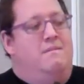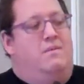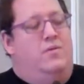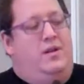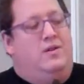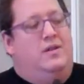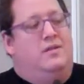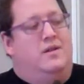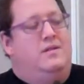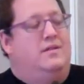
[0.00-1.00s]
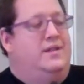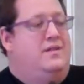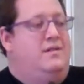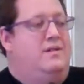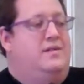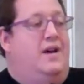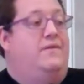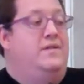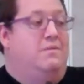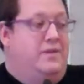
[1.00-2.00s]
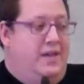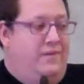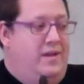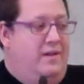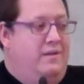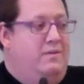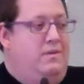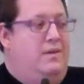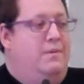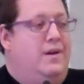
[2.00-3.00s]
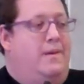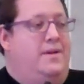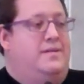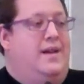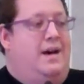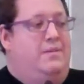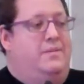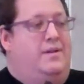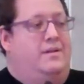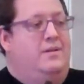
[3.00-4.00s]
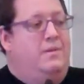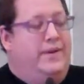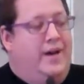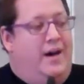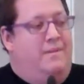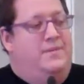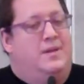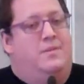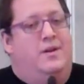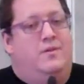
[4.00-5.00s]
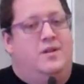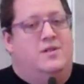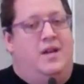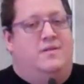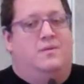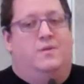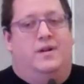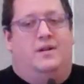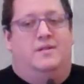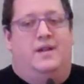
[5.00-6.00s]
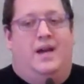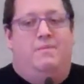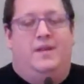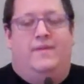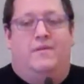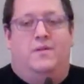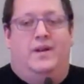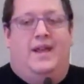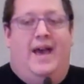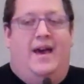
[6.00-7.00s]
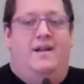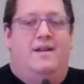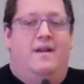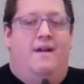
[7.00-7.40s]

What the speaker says: But when you can learn to listen to yourself and to believe in you, you become unstoppable. You become someone who can change the world, and I believe everyone can.